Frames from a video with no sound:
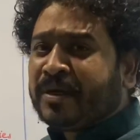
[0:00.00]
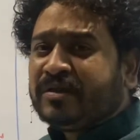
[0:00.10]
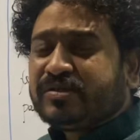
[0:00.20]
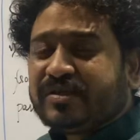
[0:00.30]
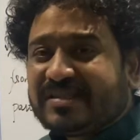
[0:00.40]

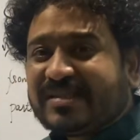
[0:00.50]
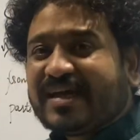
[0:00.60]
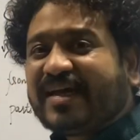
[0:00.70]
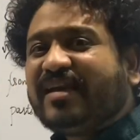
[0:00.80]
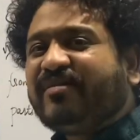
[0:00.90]
So this is
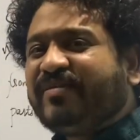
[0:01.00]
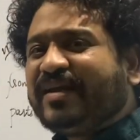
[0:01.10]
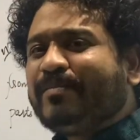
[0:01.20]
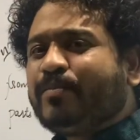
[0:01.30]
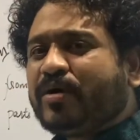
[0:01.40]
again a very
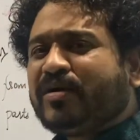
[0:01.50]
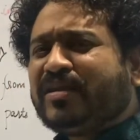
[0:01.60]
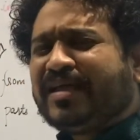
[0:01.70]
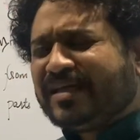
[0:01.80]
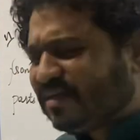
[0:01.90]
important
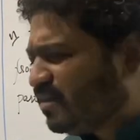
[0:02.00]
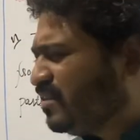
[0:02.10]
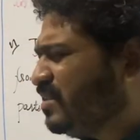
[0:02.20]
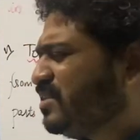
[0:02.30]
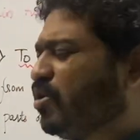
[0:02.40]
thing.
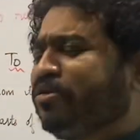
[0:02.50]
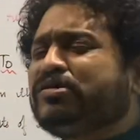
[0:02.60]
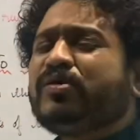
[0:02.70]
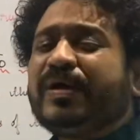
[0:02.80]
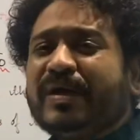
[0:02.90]
This
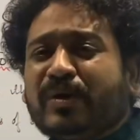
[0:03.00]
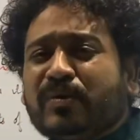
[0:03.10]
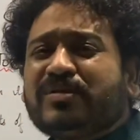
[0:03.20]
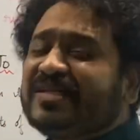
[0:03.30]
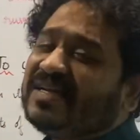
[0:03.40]
also
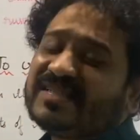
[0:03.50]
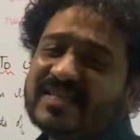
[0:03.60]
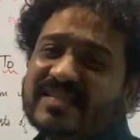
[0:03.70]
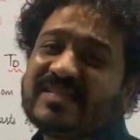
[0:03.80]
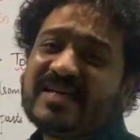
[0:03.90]
includes, in a
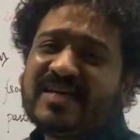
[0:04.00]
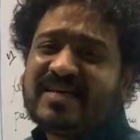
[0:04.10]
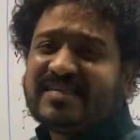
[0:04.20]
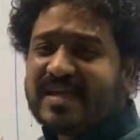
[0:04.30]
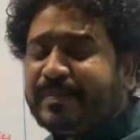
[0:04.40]
sense,
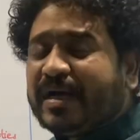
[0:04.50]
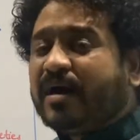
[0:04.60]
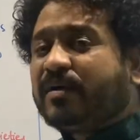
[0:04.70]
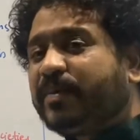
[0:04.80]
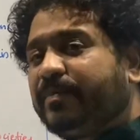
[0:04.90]

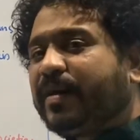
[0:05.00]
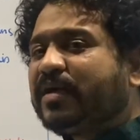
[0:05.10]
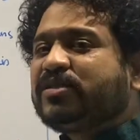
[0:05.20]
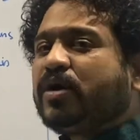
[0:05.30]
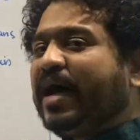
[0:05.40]
semi-urban
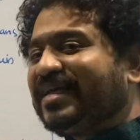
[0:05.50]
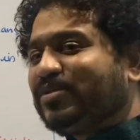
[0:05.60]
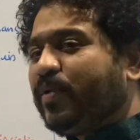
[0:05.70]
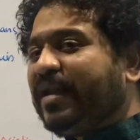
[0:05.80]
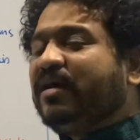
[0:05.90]
parts as
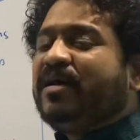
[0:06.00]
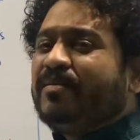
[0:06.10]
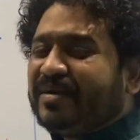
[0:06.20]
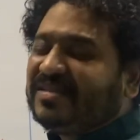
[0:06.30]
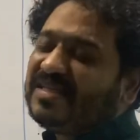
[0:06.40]
well,
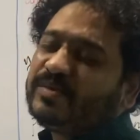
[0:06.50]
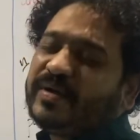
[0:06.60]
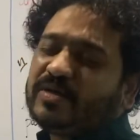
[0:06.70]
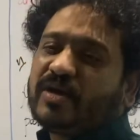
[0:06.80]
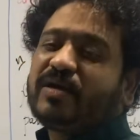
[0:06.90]
but since we
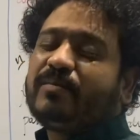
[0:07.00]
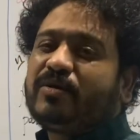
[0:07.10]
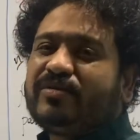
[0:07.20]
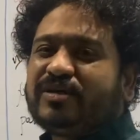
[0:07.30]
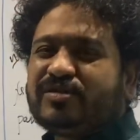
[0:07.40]
are talking
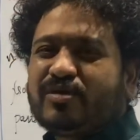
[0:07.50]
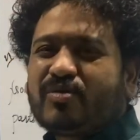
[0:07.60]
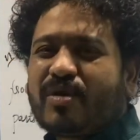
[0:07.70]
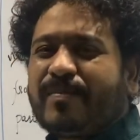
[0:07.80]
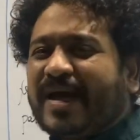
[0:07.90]
about regional
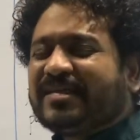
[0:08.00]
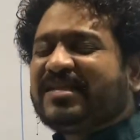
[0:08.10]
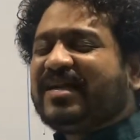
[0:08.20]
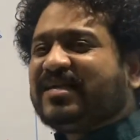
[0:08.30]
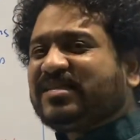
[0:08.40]
rural banks,
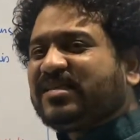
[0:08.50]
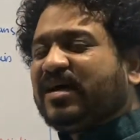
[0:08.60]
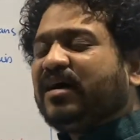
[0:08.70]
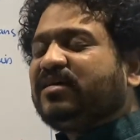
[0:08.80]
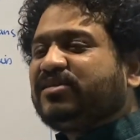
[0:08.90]
let us
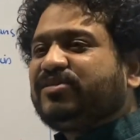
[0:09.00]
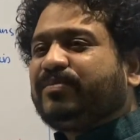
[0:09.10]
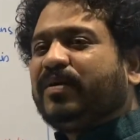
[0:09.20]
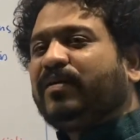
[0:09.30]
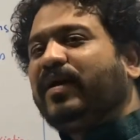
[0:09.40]

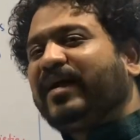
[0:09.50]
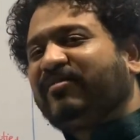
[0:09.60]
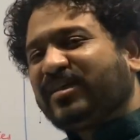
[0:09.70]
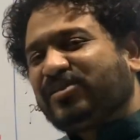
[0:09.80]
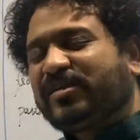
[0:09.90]

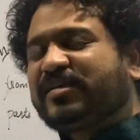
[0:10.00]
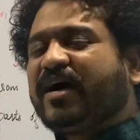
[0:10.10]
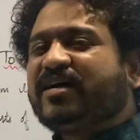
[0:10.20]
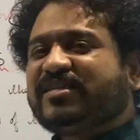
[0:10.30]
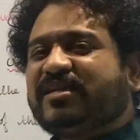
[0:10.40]
restrict
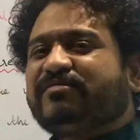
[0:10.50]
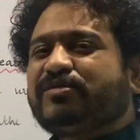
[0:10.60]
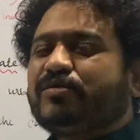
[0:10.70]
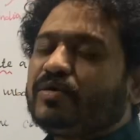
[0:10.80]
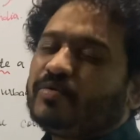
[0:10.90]
ourselves
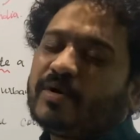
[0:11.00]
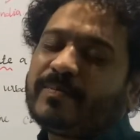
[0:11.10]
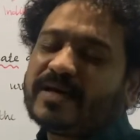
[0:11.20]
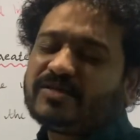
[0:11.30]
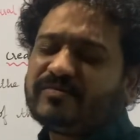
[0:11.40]
to the rural
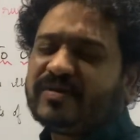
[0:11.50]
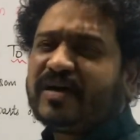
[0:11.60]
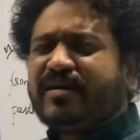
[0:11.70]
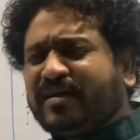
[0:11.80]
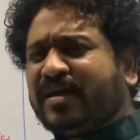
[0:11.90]
parts of the
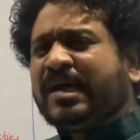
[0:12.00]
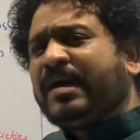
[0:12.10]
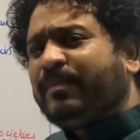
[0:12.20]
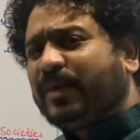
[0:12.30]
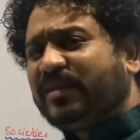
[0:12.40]
country.
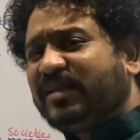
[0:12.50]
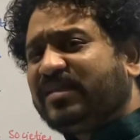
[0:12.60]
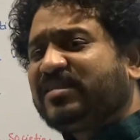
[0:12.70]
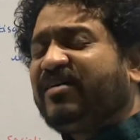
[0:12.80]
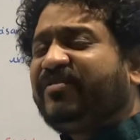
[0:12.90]
But
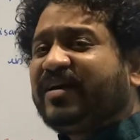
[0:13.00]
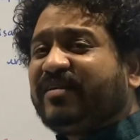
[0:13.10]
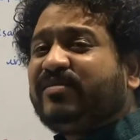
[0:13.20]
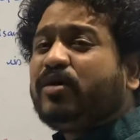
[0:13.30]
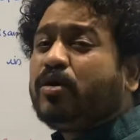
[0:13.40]
these
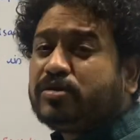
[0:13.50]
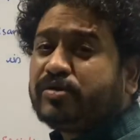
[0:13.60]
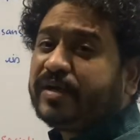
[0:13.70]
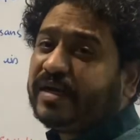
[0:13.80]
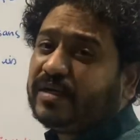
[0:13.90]
effectively also
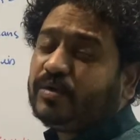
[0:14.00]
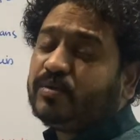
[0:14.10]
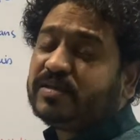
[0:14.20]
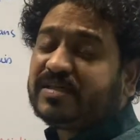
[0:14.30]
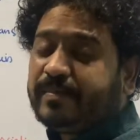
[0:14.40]
cater
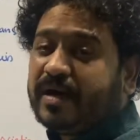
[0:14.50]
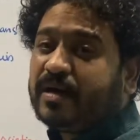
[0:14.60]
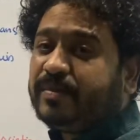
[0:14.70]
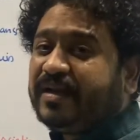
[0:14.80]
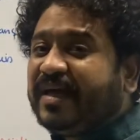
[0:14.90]
towards
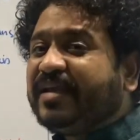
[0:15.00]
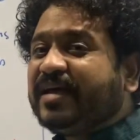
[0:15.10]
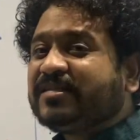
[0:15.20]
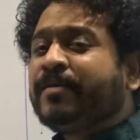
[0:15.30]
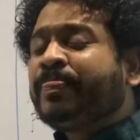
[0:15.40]
semi-urban
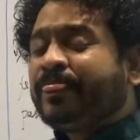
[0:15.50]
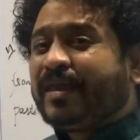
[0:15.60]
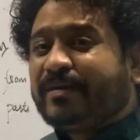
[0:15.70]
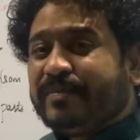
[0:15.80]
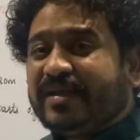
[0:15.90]
areas.
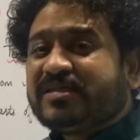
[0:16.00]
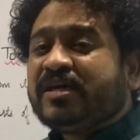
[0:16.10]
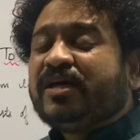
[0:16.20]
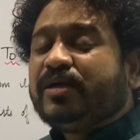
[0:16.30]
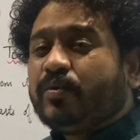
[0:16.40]
That means
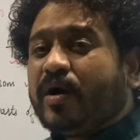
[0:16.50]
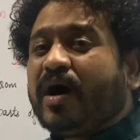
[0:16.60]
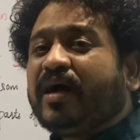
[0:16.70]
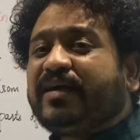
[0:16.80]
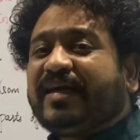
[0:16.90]
you
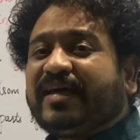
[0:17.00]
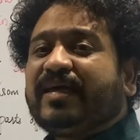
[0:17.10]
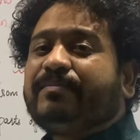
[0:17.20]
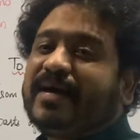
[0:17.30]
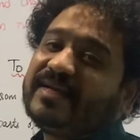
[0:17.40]
are
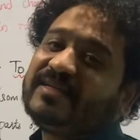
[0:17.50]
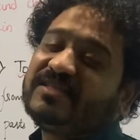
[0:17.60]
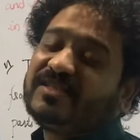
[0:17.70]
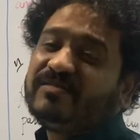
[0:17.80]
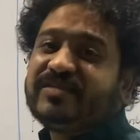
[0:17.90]
taking banking
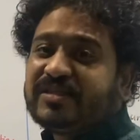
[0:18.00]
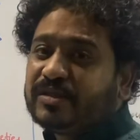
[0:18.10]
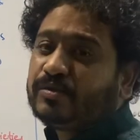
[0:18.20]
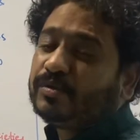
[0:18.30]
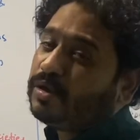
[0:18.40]

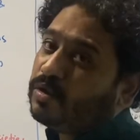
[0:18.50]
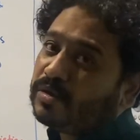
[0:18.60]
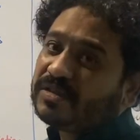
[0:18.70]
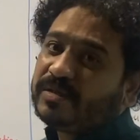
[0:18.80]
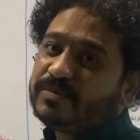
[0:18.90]
services to the
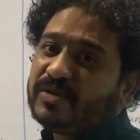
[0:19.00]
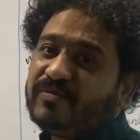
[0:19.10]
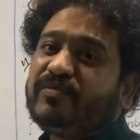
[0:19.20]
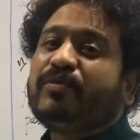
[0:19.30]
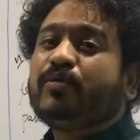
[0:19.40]
doorsteps
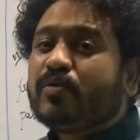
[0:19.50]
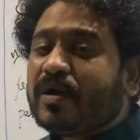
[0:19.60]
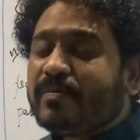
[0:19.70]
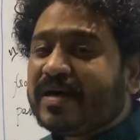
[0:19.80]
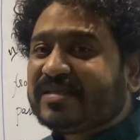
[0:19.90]
of
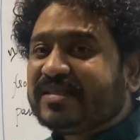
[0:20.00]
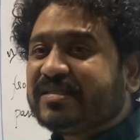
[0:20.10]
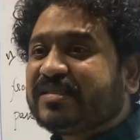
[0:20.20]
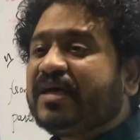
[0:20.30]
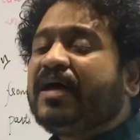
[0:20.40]
rural
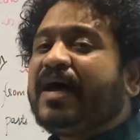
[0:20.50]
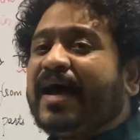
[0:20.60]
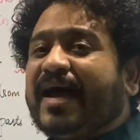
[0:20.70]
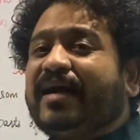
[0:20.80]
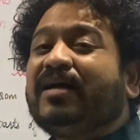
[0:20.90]
masses
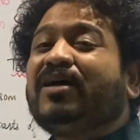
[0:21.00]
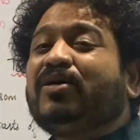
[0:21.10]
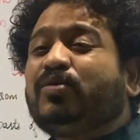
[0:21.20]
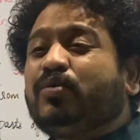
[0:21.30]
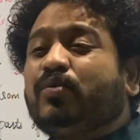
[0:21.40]
and
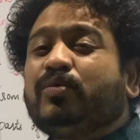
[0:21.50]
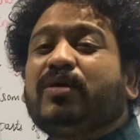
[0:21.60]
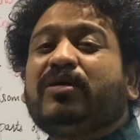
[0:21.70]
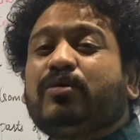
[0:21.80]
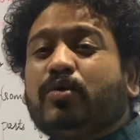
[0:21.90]
to
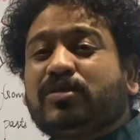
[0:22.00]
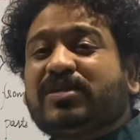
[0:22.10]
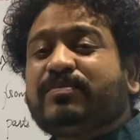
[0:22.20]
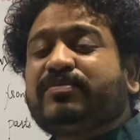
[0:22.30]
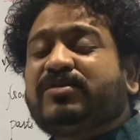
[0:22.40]
the
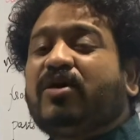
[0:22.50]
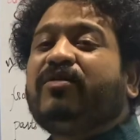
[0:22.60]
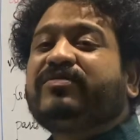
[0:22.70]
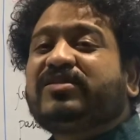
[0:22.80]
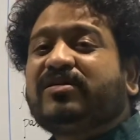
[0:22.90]
doorsteps
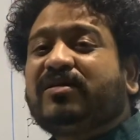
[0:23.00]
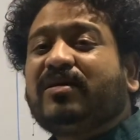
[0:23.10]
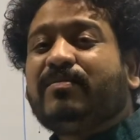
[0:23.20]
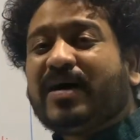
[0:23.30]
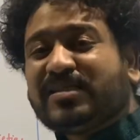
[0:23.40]
of
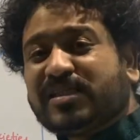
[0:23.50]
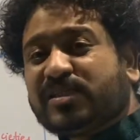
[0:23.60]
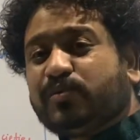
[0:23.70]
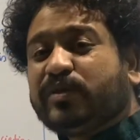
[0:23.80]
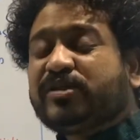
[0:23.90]
certain masses
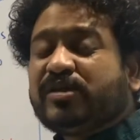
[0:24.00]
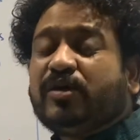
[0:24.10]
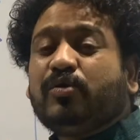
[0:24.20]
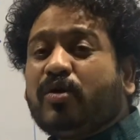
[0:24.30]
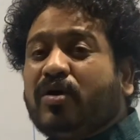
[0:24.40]
which
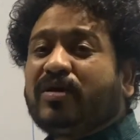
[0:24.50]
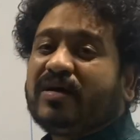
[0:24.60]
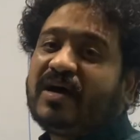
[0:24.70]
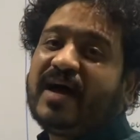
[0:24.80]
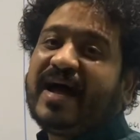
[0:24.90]
do not
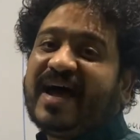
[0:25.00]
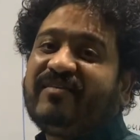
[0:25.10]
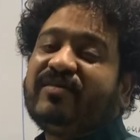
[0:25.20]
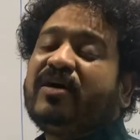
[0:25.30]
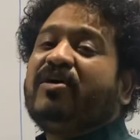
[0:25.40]

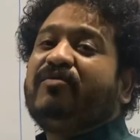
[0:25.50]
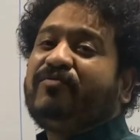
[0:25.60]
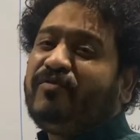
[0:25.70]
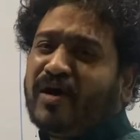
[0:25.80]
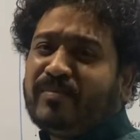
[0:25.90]
have
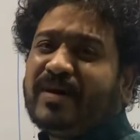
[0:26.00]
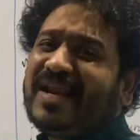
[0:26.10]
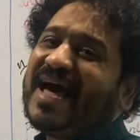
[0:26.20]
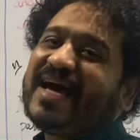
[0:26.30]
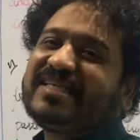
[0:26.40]
formal
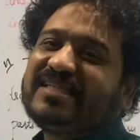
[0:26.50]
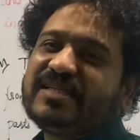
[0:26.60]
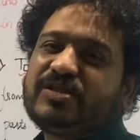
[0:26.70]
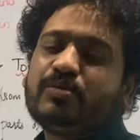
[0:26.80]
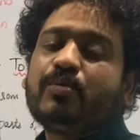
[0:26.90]

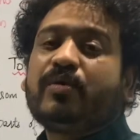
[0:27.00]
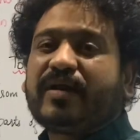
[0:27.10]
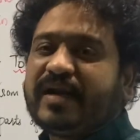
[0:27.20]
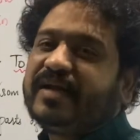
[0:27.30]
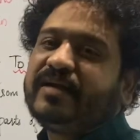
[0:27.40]
access to
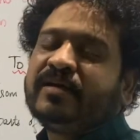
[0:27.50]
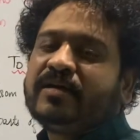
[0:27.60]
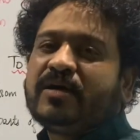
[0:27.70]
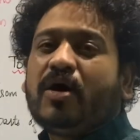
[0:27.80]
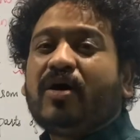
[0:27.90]
credit,
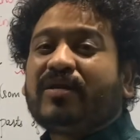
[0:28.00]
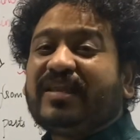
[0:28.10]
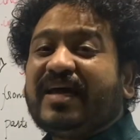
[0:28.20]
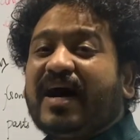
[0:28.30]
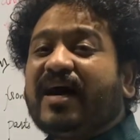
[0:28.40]
or
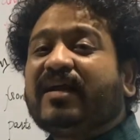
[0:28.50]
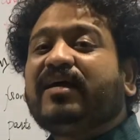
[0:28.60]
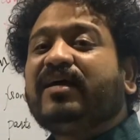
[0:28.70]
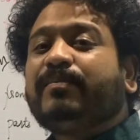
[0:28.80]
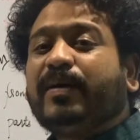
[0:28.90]
they are
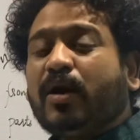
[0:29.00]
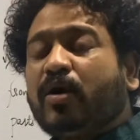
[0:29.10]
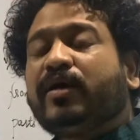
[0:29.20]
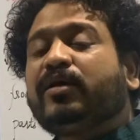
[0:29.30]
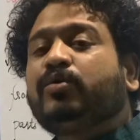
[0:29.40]

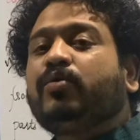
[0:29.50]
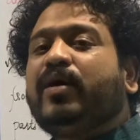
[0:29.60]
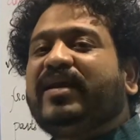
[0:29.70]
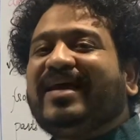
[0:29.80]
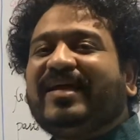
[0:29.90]
belonging to
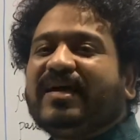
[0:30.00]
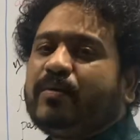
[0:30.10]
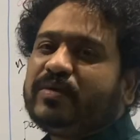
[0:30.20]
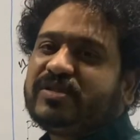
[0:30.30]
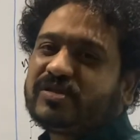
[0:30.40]
an area
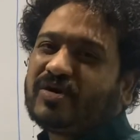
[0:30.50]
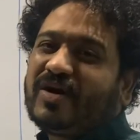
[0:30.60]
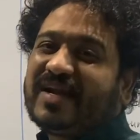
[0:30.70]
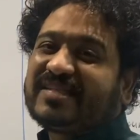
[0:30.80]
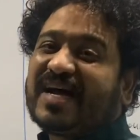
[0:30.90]
which is
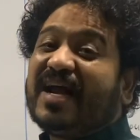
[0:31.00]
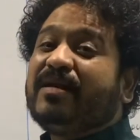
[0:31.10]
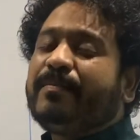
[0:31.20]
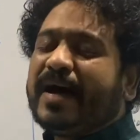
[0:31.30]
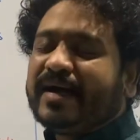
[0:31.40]
called as
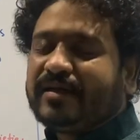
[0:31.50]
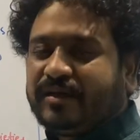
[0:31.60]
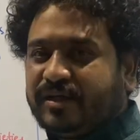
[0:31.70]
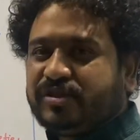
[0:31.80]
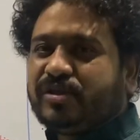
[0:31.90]
unbanked
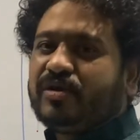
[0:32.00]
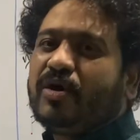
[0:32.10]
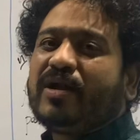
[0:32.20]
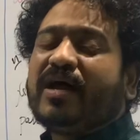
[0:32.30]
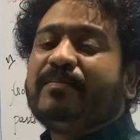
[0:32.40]
region
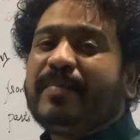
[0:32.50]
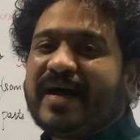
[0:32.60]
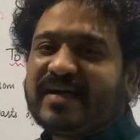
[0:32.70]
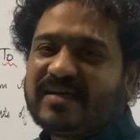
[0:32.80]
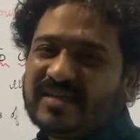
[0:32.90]
or
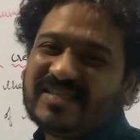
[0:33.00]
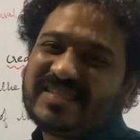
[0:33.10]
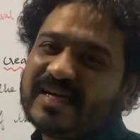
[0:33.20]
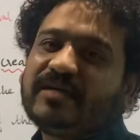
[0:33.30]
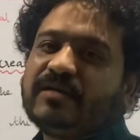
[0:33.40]
unbanked
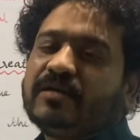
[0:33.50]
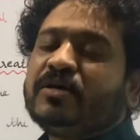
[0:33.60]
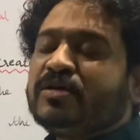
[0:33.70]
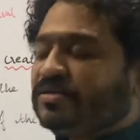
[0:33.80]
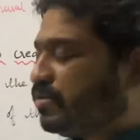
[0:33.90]
sector.
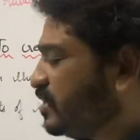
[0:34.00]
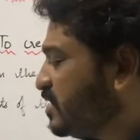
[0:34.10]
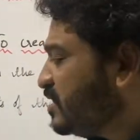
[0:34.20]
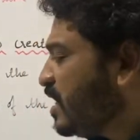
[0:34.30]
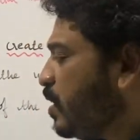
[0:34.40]
So this
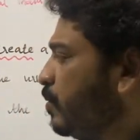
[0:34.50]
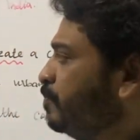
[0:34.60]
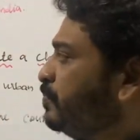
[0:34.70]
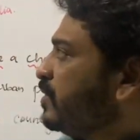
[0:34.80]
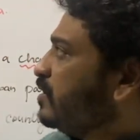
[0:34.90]
is how
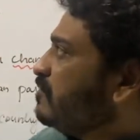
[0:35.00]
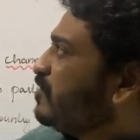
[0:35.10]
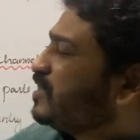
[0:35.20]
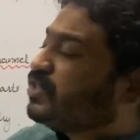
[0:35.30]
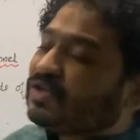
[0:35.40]
the
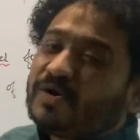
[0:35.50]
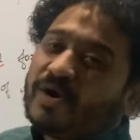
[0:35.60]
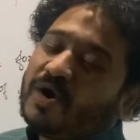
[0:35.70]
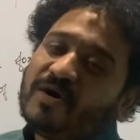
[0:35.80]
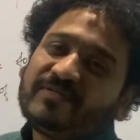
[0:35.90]
function
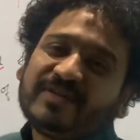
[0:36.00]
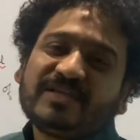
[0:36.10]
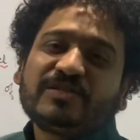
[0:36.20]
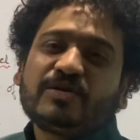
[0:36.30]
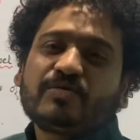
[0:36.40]
of
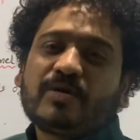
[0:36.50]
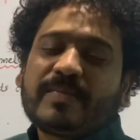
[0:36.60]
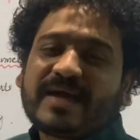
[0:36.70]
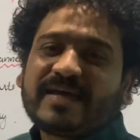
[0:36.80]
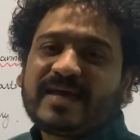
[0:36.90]
regional rural
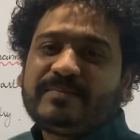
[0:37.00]
bank can be